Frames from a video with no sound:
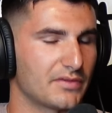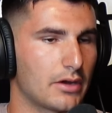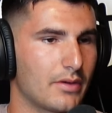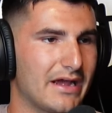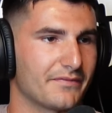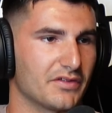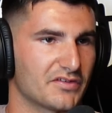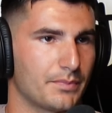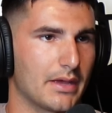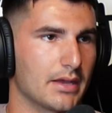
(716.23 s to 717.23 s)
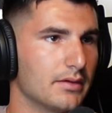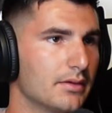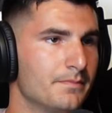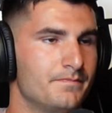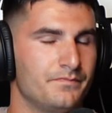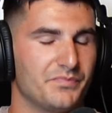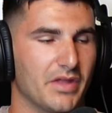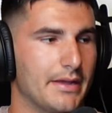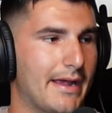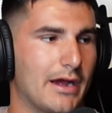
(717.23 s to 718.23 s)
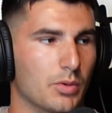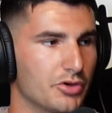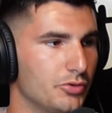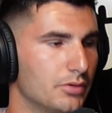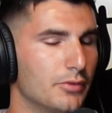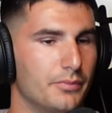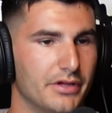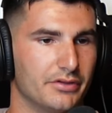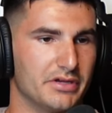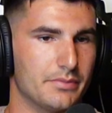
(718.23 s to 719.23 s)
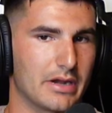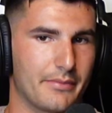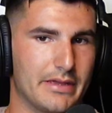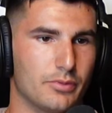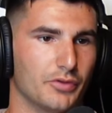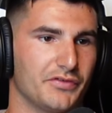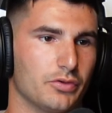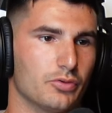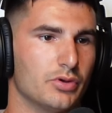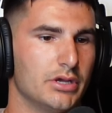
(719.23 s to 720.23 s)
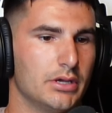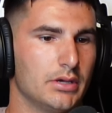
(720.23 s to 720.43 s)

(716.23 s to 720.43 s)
So I don't have to spend an hour doing mobility, but I'm able to